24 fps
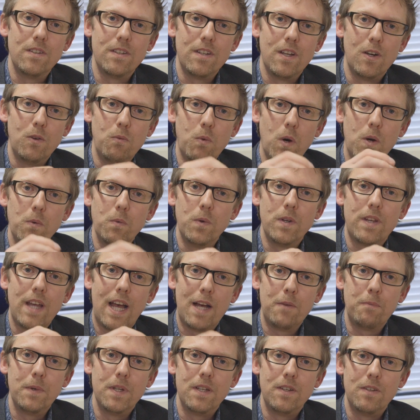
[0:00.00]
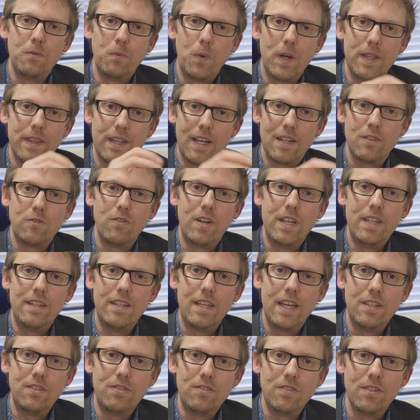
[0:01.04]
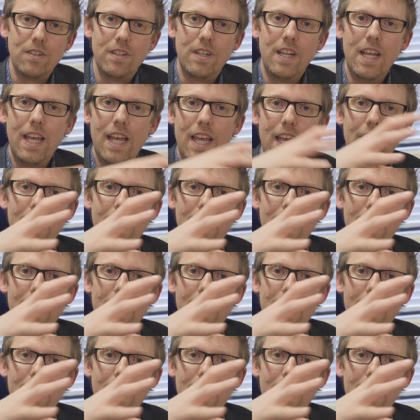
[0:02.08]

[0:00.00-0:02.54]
to know what would happen when that radiation